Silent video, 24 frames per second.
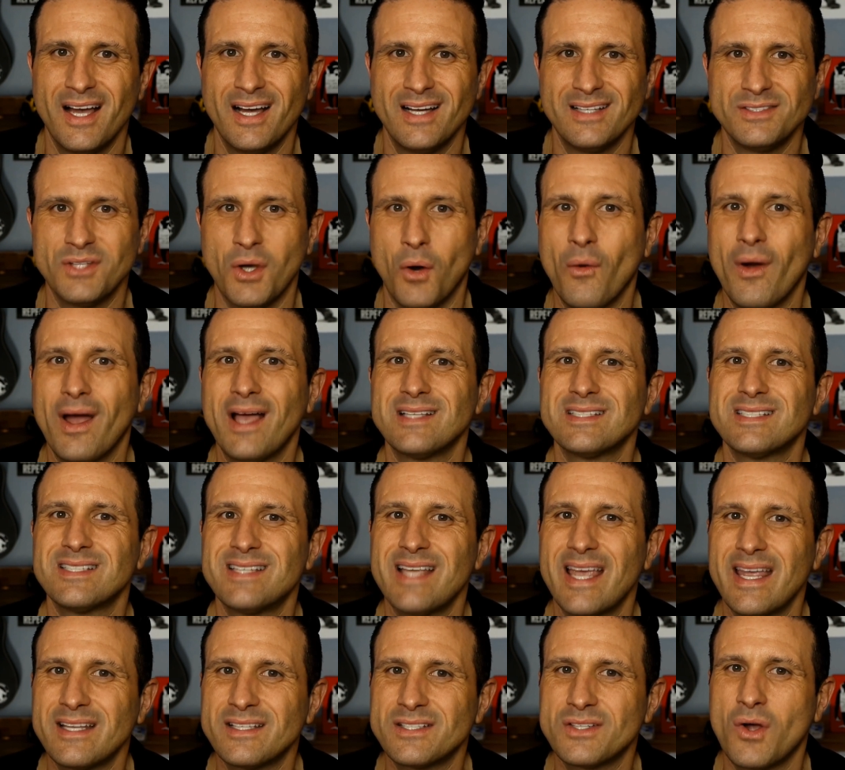Don't
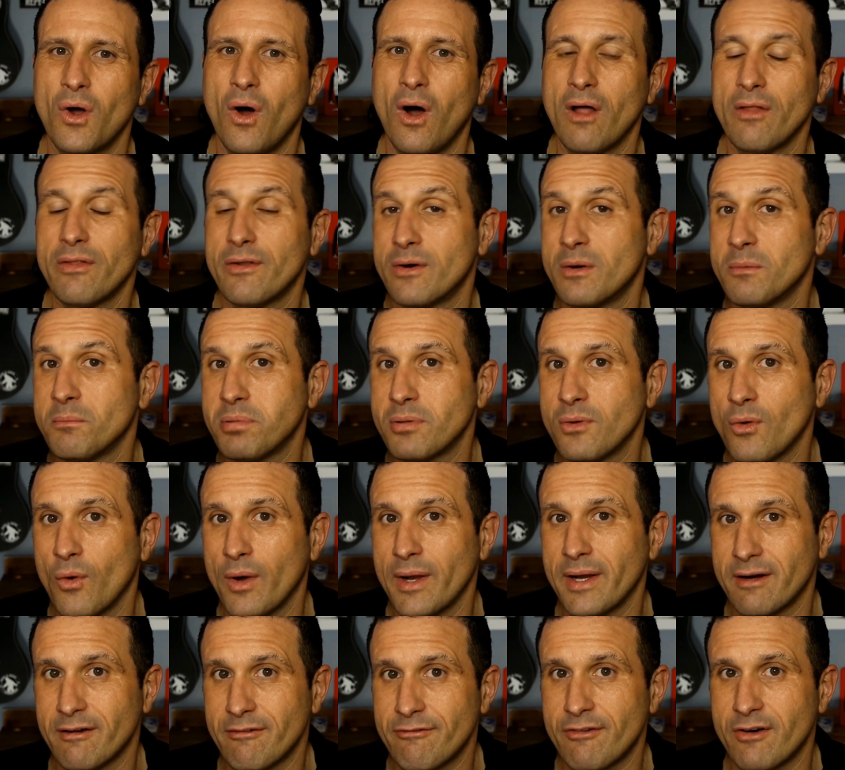hesitate to call their
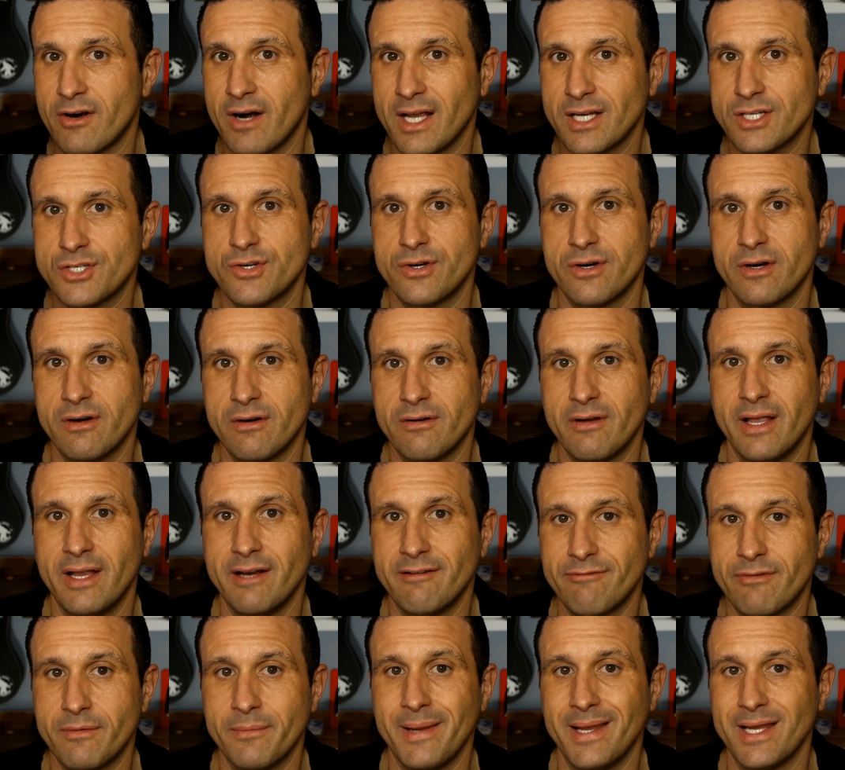employer for extra
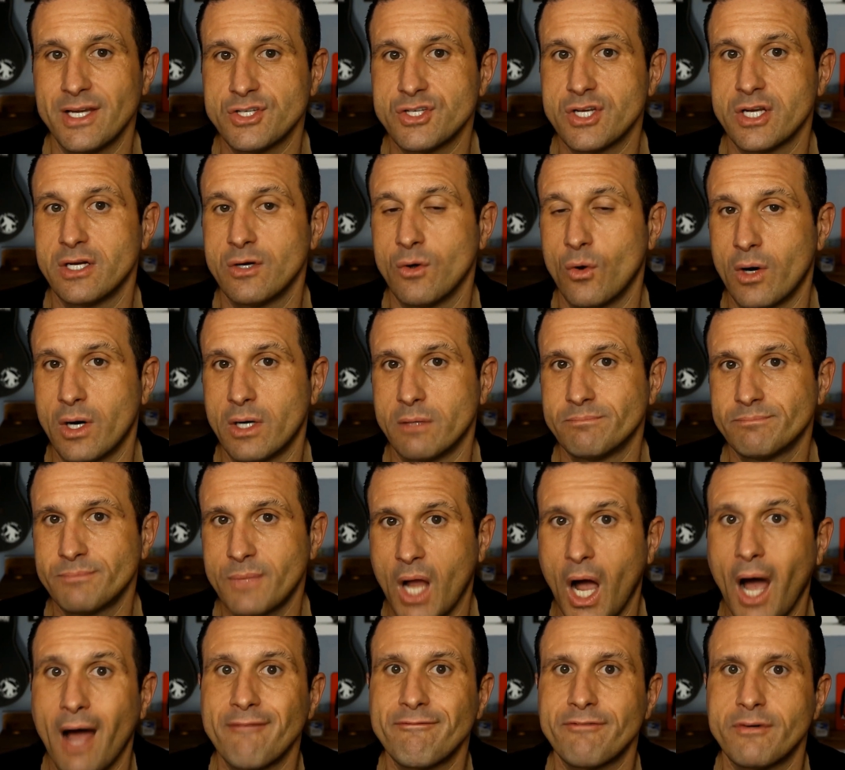information or
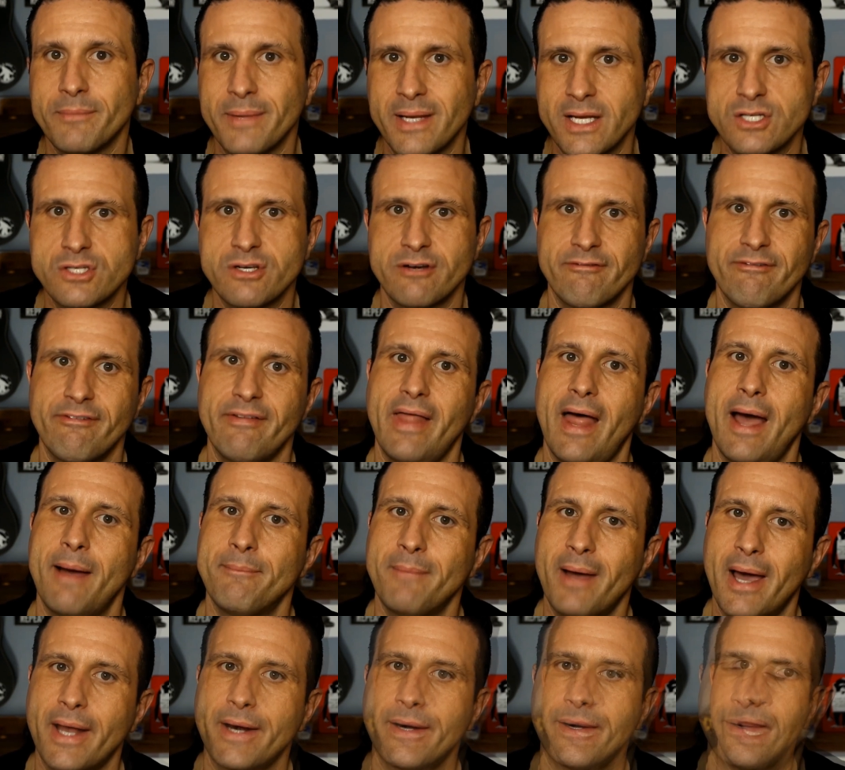confirmation to that
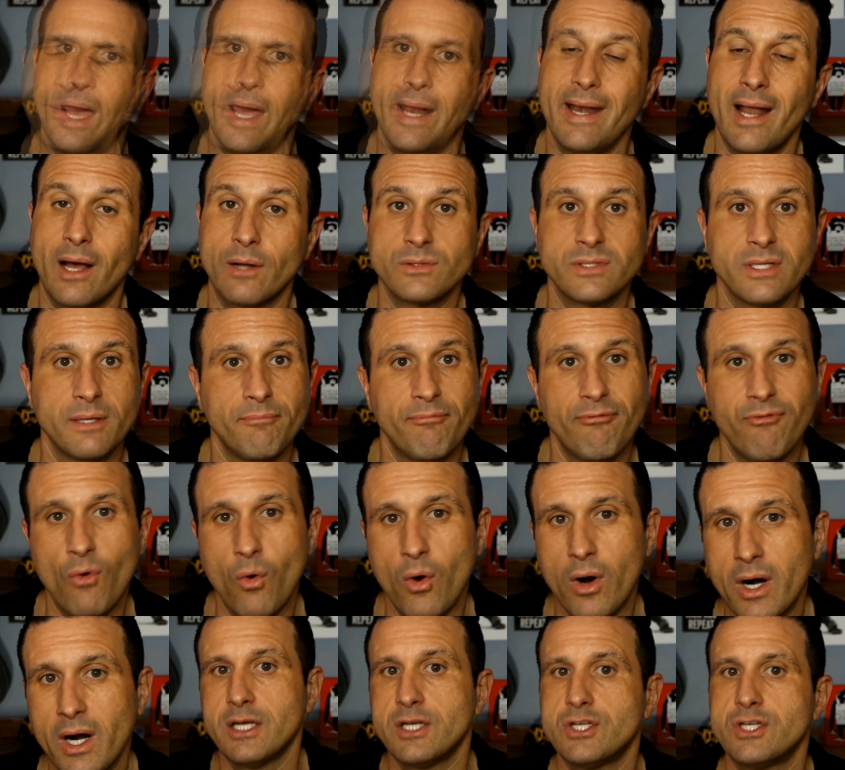matter. And now tip
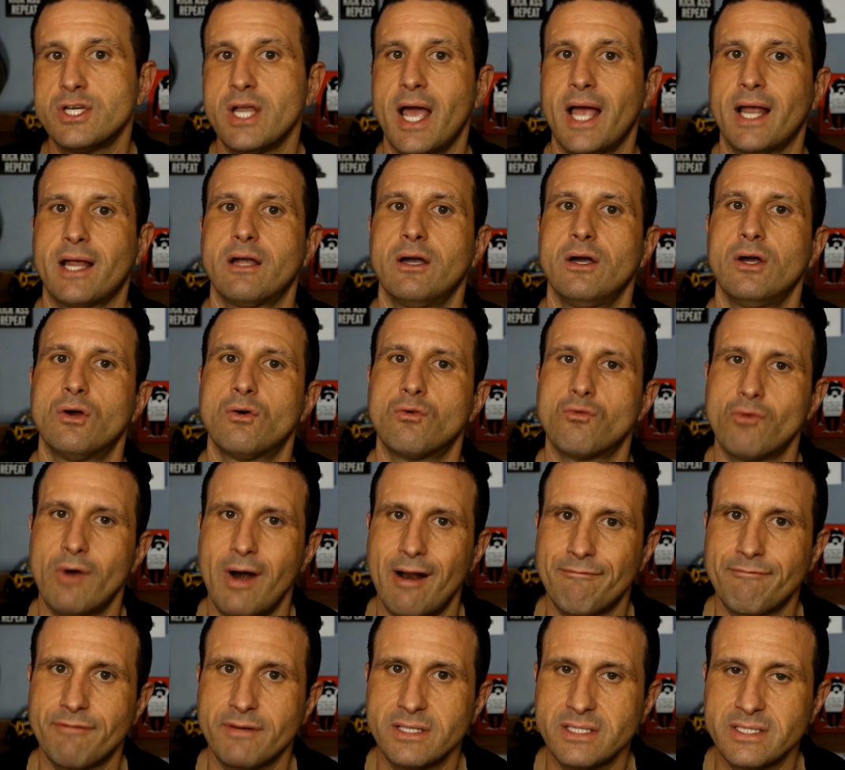4, check
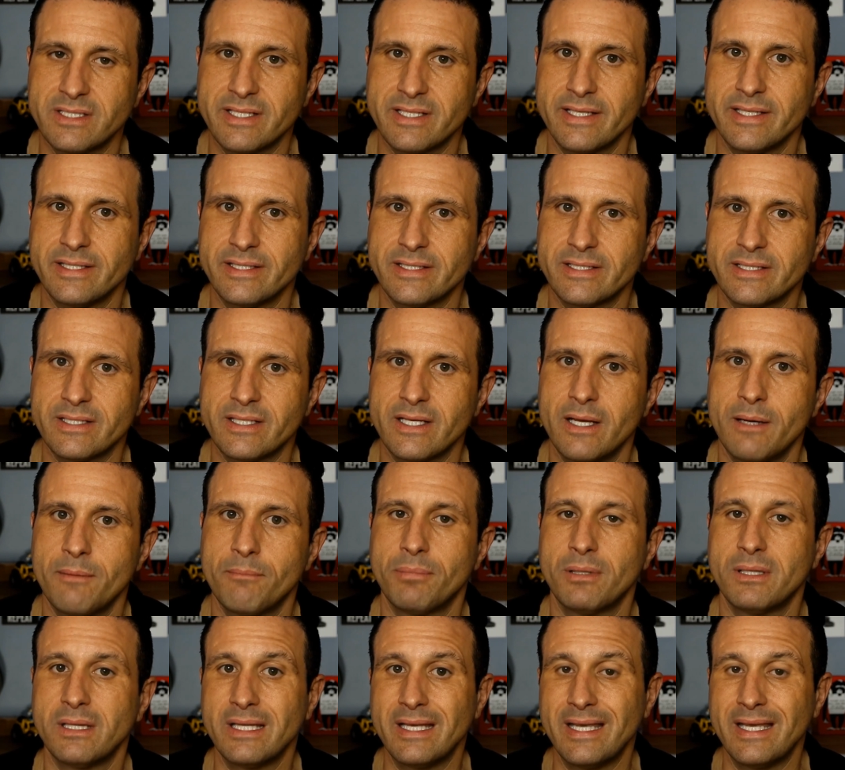references.
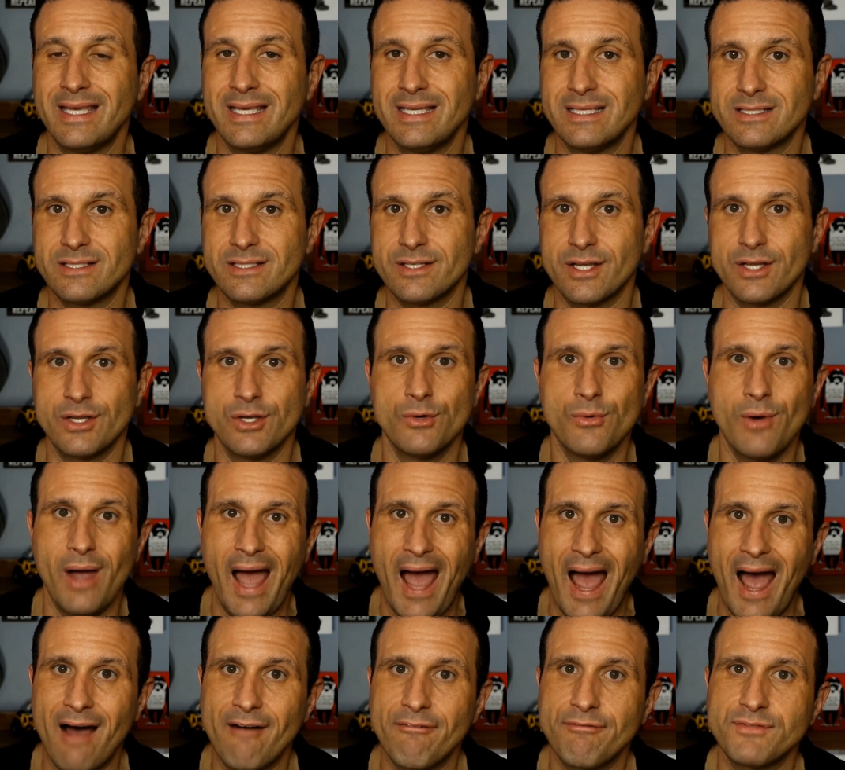Please, you
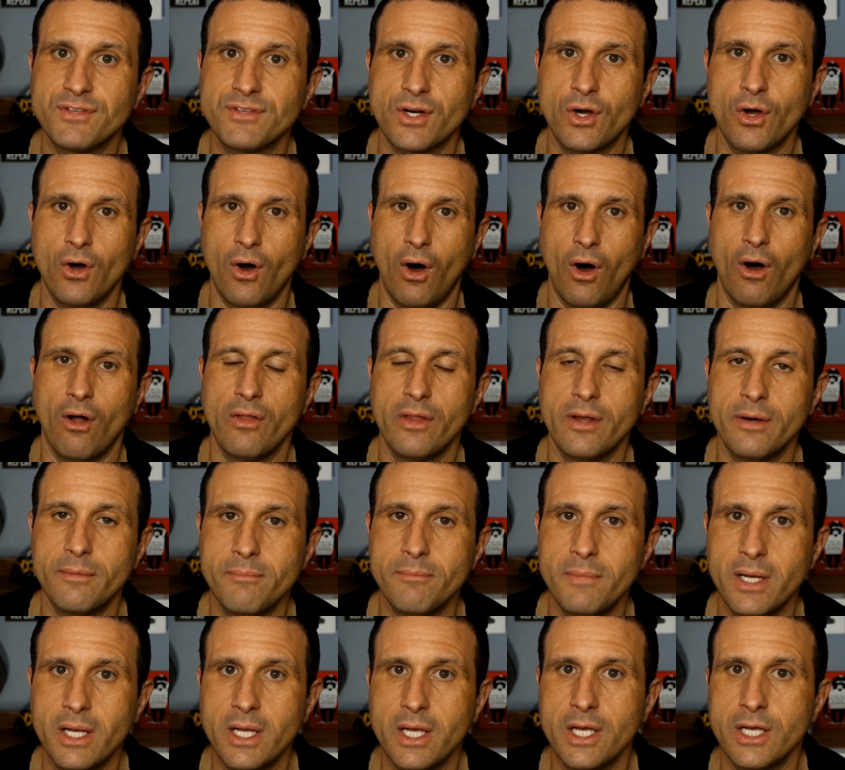have to call them.
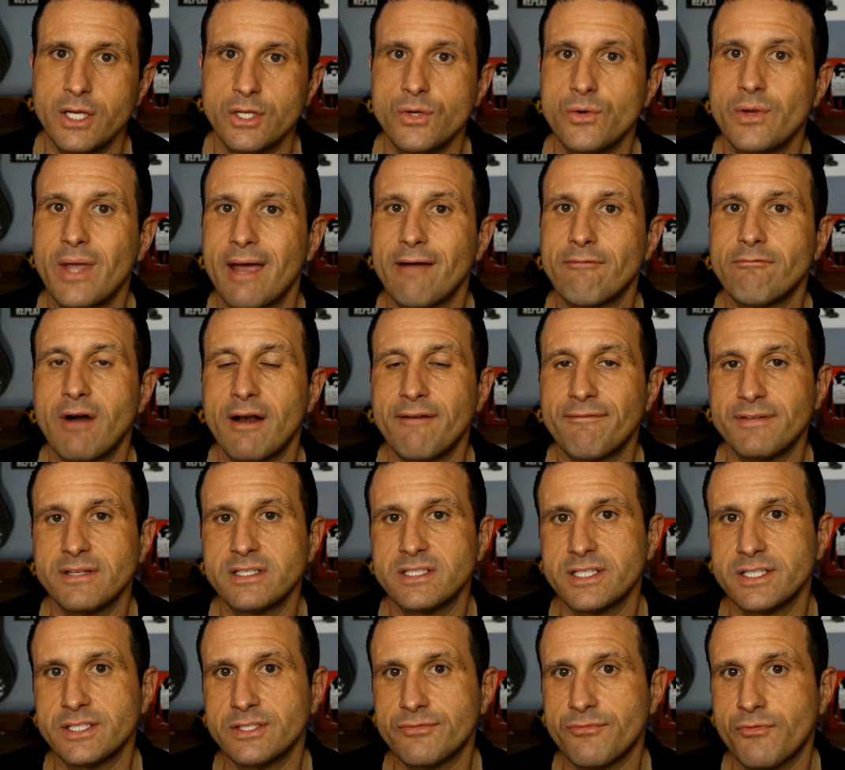You get
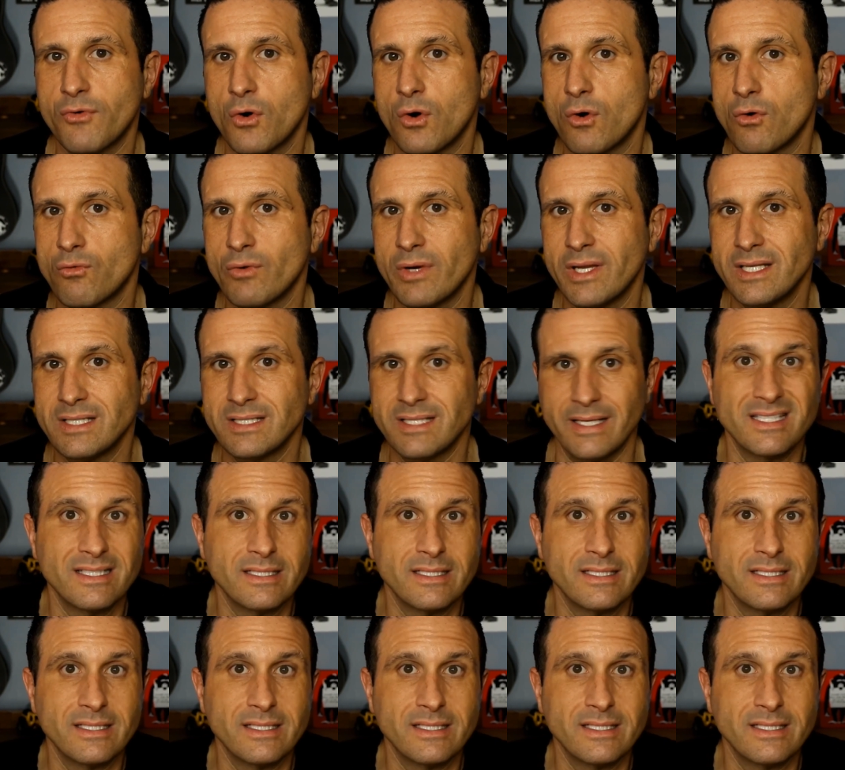references for a reason.